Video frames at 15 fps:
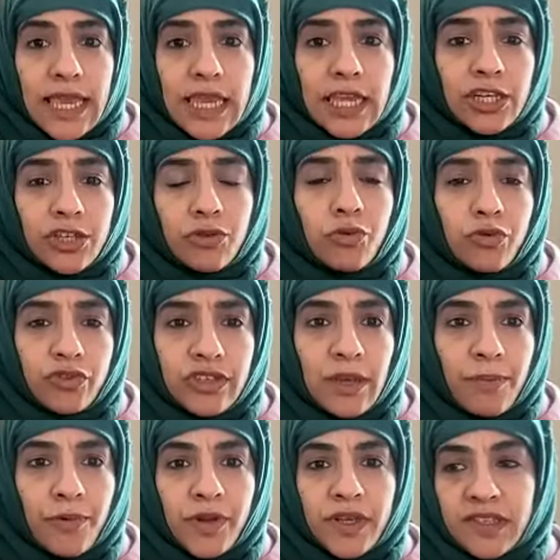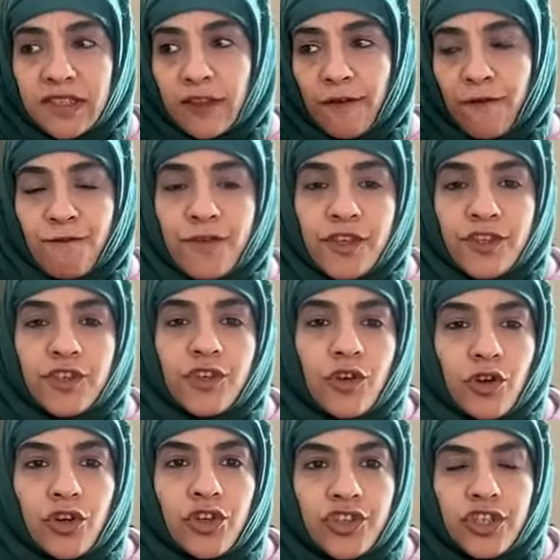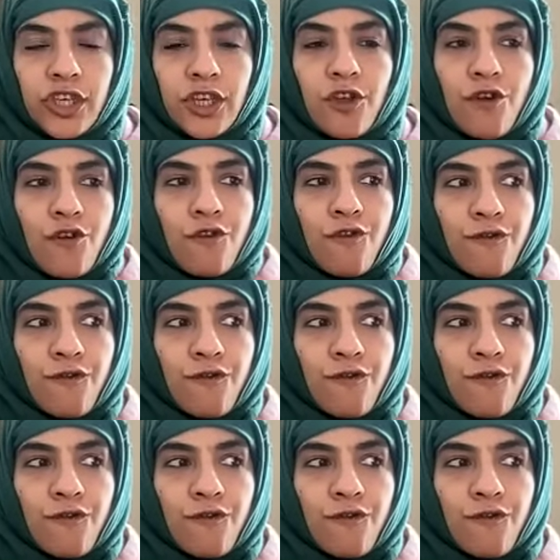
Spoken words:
It separates the physiology